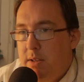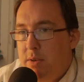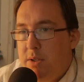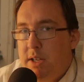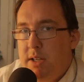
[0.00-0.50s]

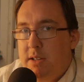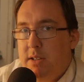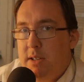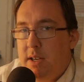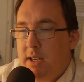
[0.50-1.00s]
you could take
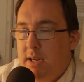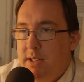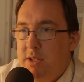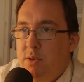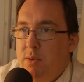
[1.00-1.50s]
a
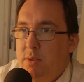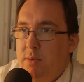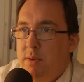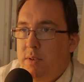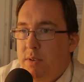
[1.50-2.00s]
guided
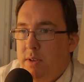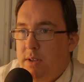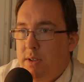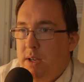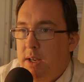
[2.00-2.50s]
tour with
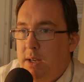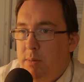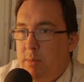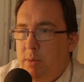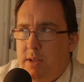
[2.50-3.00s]

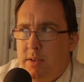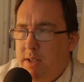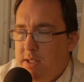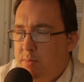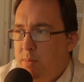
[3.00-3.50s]
people I
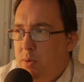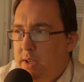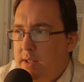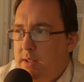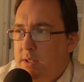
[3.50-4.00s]
think
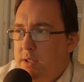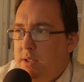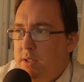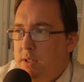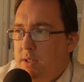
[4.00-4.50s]
spoke
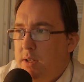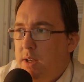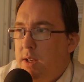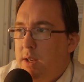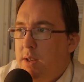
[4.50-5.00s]
English for
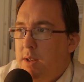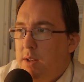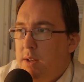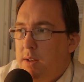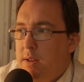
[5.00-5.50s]

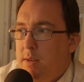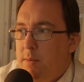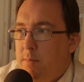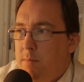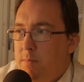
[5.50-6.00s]

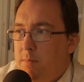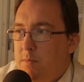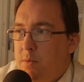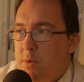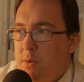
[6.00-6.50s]

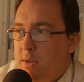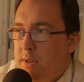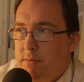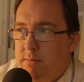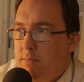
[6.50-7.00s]

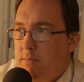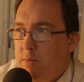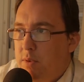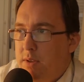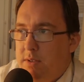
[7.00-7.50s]
1,500
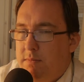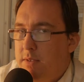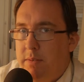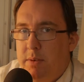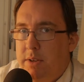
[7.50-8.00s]

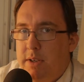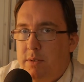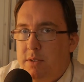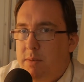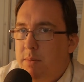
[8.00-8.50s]
yen
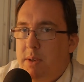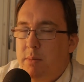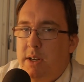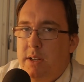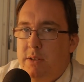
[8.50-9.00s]
or something.
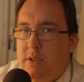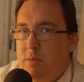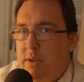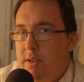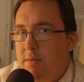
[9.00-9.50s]
But I
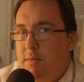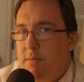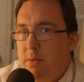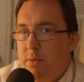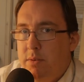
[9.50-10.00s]
just went in
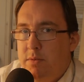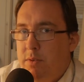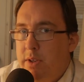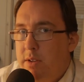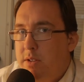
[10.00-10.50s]
for
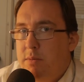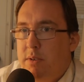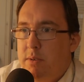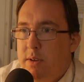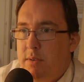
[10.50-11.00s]
free. Just
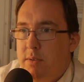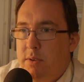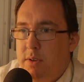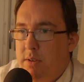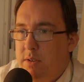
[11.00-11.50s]
went around.
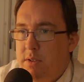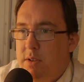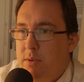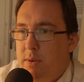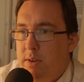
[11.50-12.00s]
You can just
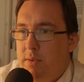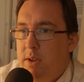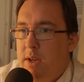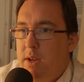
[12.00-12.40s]
go around